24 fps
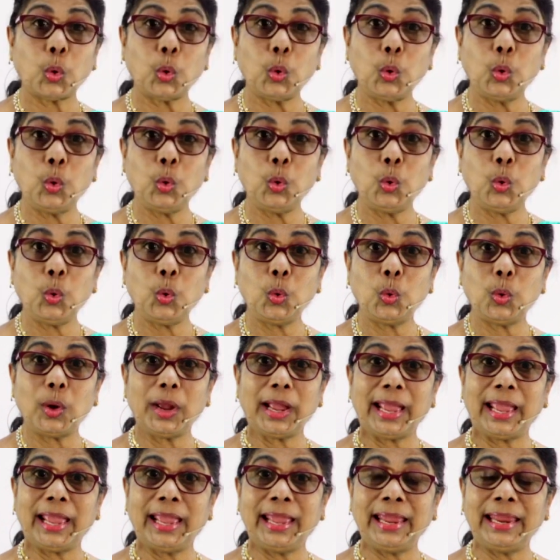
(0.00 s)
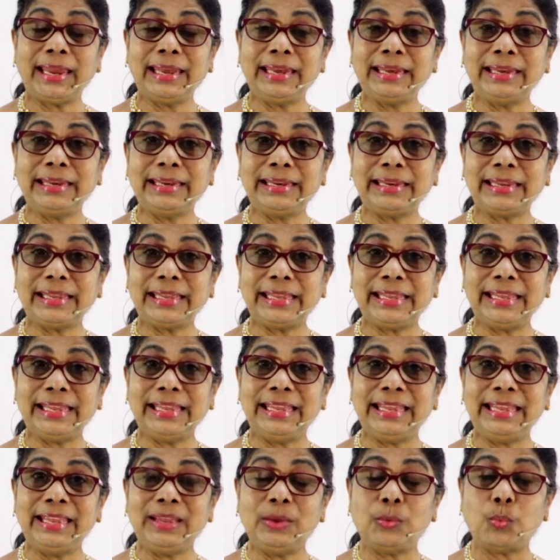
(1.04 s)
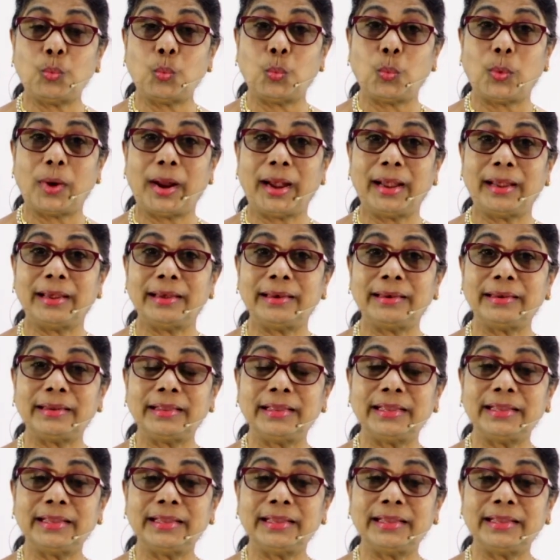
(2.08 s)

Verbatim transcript: O N E one.